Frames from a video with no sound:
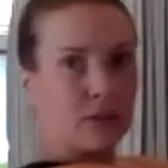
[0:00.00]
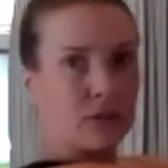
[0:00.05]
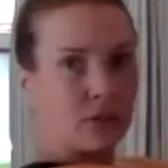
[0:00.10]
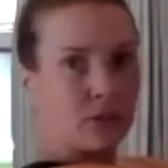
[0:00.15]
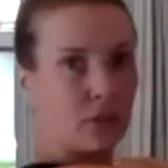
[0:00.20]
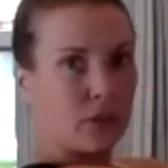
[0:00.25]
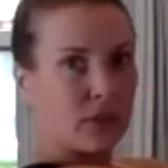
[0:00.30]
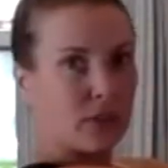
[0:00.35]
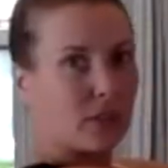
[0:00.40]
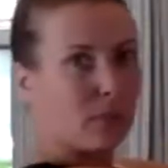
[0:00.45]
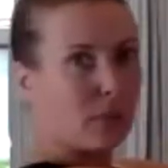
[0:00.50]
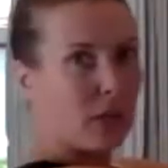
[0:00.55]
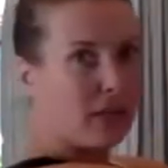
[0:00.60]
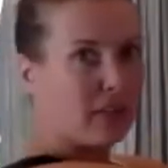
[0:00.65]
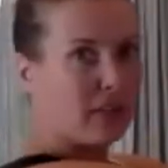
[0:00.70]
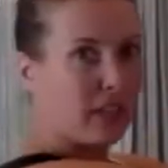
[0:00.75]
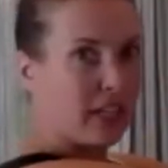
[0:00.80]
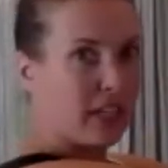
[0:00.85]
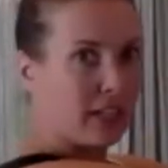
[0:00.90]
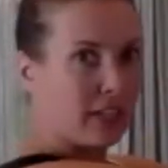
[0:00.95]
always the
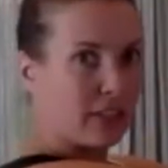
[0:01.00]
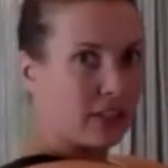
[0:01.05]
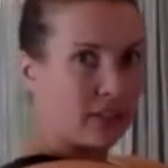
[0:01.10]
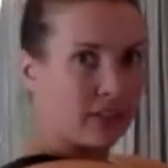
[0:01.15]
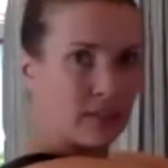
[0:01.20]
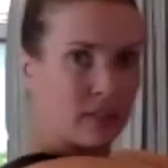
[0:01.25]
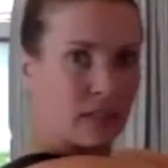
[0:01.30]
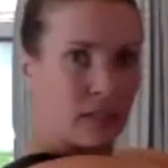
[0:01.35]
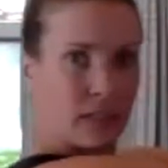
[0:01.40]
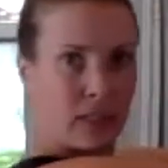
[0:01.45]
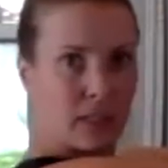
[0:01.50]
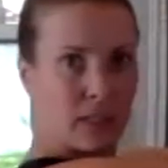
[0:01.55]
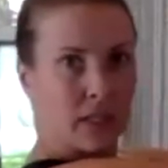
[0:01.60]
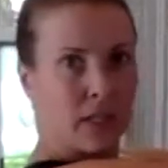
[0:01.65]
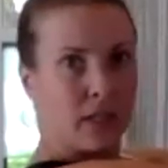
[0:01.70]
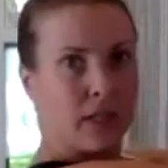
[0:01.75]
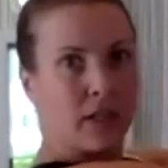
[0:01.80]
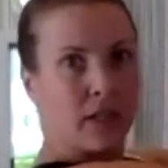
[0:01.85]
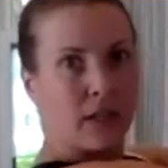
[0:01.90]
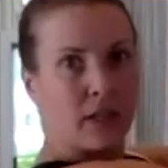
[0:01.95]
modifications.
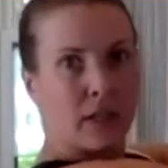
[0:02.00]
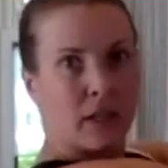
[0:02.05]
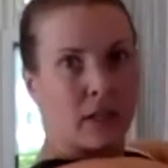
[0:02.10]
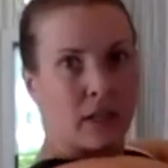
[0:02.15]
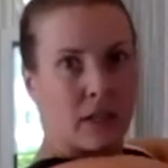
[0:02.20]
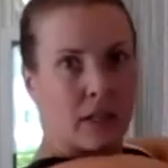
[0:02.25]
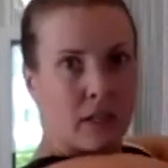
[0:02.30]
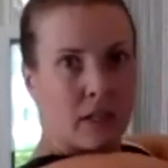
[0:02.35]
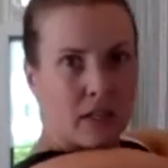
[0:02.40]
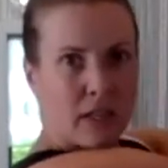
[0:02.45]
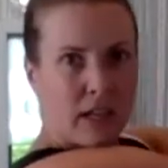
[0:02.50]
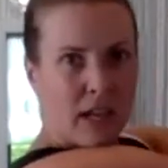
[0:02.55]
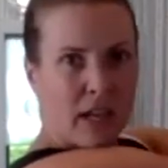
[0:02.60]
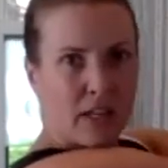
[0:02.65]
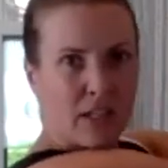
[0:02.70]
Yeah, and